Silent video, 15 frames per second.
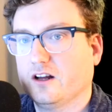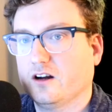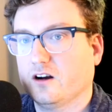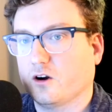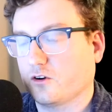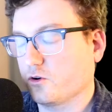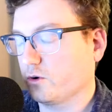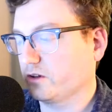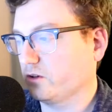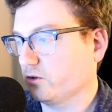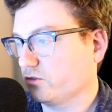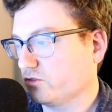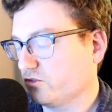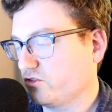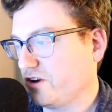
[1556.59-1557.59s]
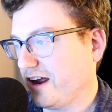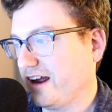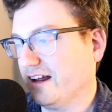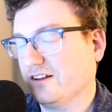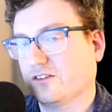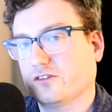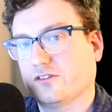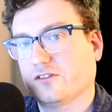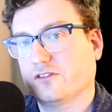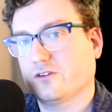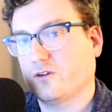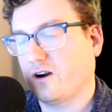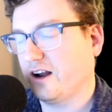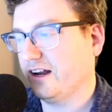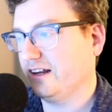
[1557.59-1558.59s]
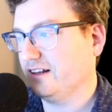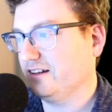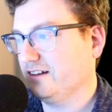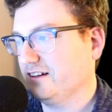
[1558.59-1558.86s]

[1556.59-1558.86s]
are doing those chants, right?